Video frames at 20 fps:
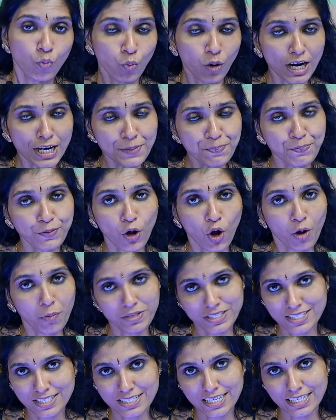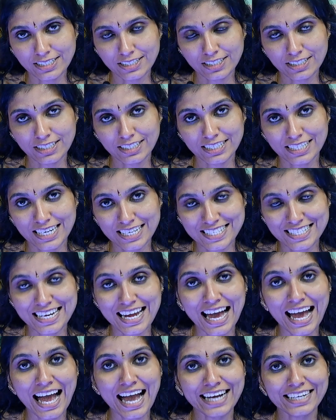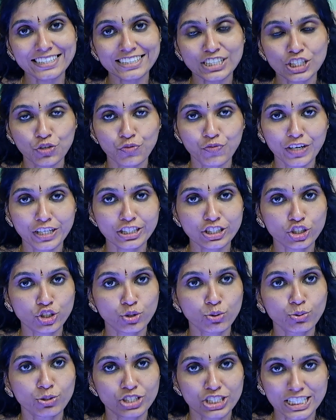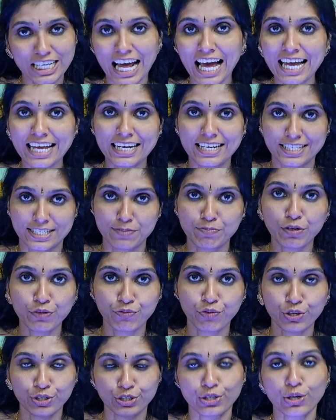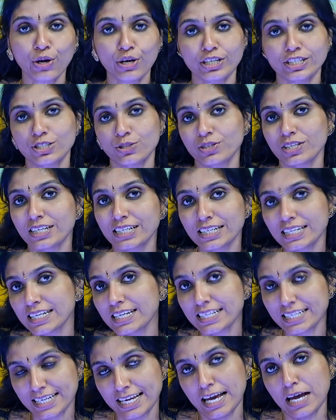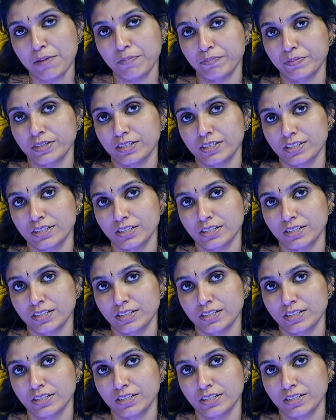What promise did Cressida had given to Troilus before going to the Greek camp?